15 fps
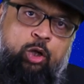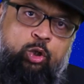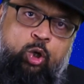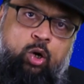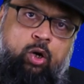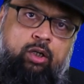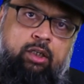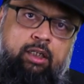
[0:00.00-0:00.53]

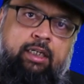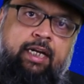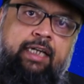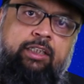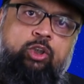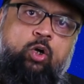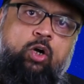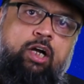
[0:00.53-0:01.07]
Now
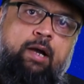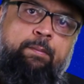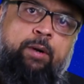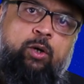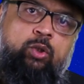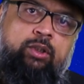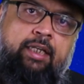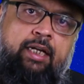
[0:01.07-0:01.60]
let's talk
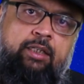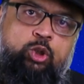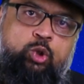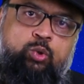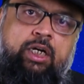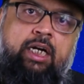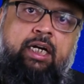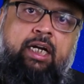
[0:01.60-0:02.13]
about the
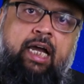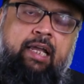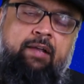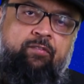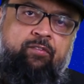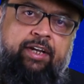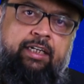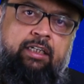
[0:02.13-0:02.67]
student
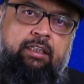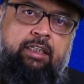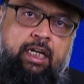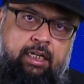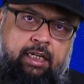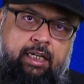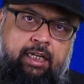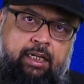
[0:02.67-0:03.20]
life in
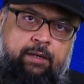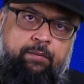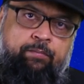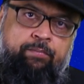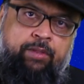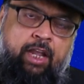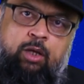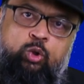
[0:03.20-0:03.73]
Turkey.
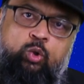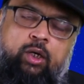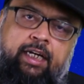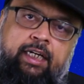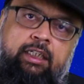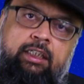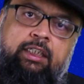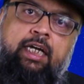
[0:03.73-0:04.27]
So
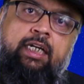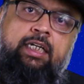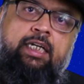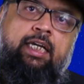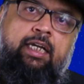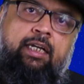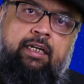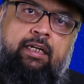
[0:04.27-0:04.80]
in
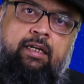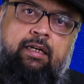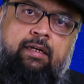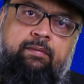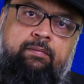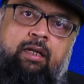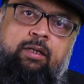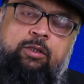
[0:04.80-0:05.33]
Turkey,
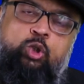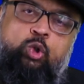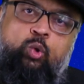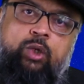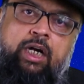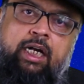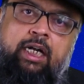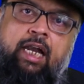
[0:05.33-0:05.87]

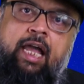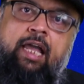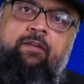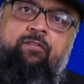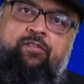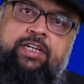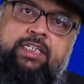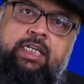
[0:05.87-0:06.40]
student
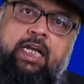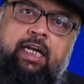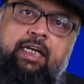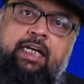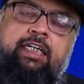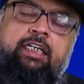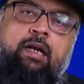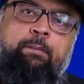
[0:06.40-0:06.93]
life is a
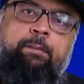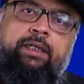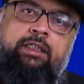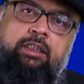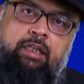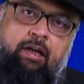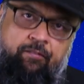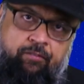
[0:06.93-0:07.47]
little
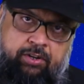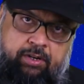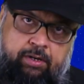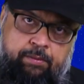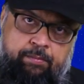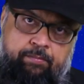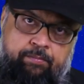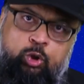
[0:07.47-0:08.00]
bit tougher.
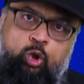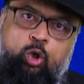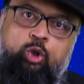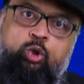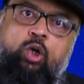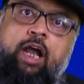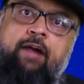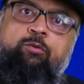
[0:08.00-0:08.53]
So
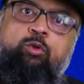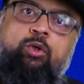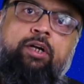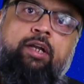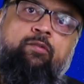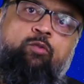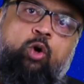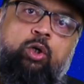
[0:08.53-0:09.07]
you have to
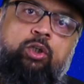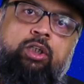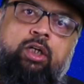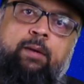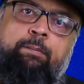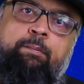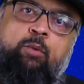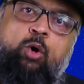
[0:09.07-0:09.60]

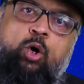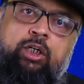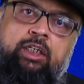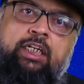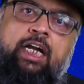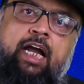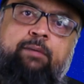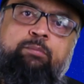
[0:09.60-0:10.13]
devote
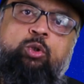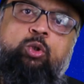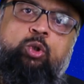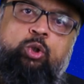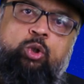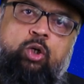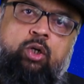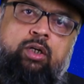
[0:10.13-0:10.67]
more time to
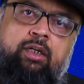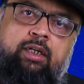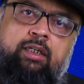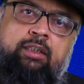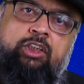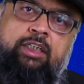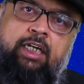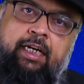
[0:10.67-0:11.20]
your
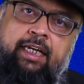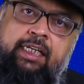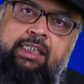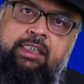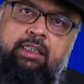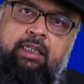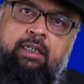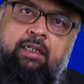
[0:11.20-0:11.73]
uh,
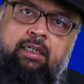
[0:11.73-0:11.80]
studies